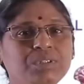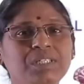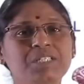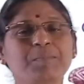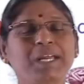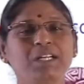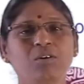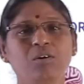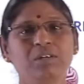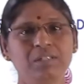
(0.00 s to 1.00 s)
that spinal
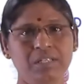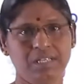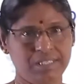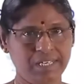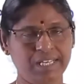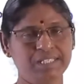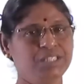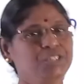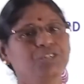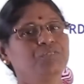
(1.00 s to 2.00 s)
cord is an
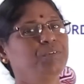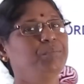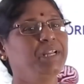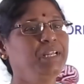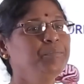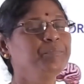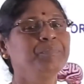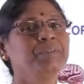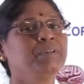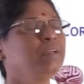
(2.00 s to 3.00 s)
extension of the brain,
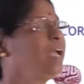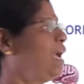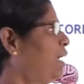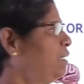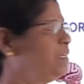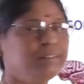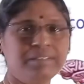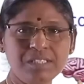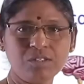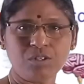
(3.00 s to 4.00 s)
and
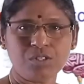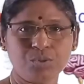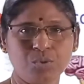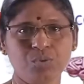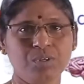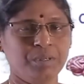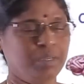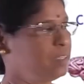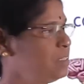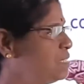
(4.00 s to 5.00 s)
this also
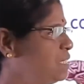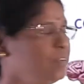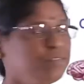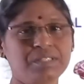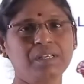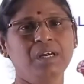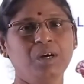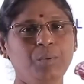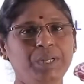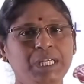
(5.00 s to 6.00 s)
serves
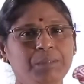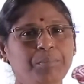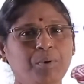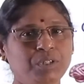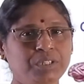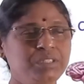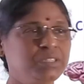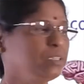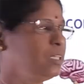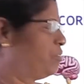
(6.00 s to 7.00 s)
a very important
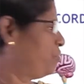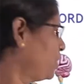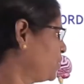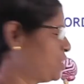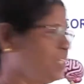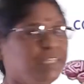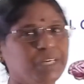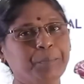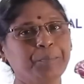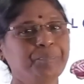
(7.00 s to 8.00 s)
function
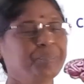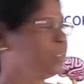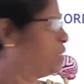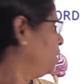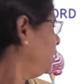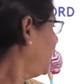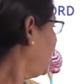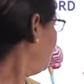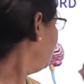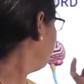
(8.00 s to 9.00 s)
here.
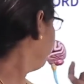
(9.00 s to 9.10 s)
Now,